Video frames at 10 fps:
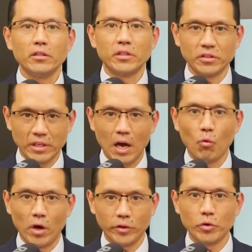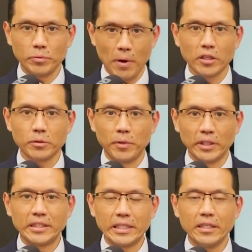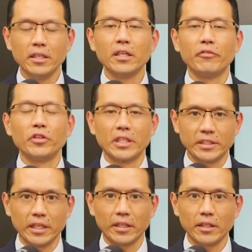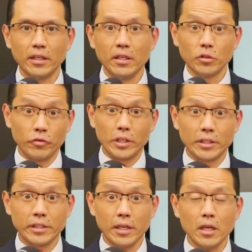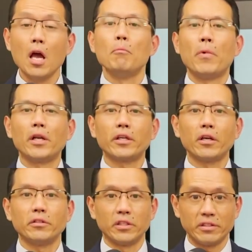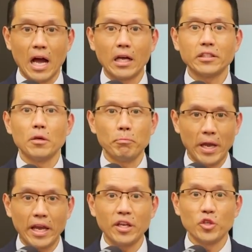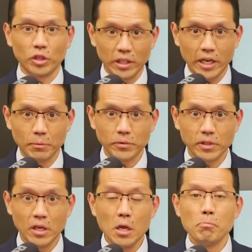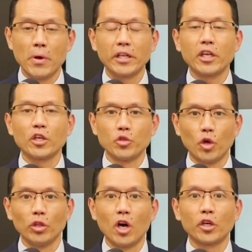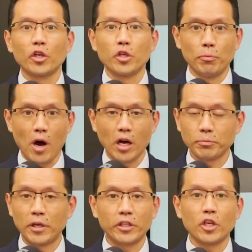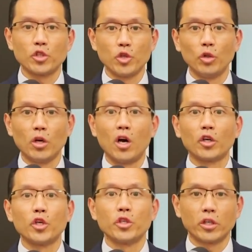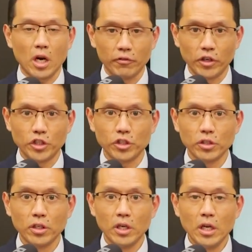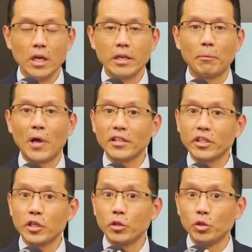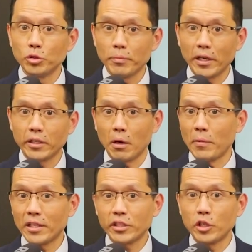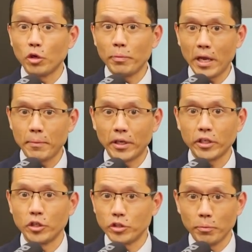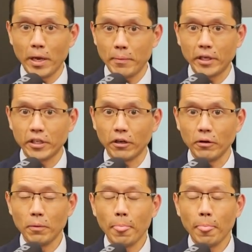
does not want the responsibility if you get sick. So if you get sick, Medicare does not pay your claims. Medicare is no longer your boss. Medicare is no longer your coverage. Now, I'm not saying you lose Medicare. I'm not saying you don't pay Medicare. You still pay Medicare.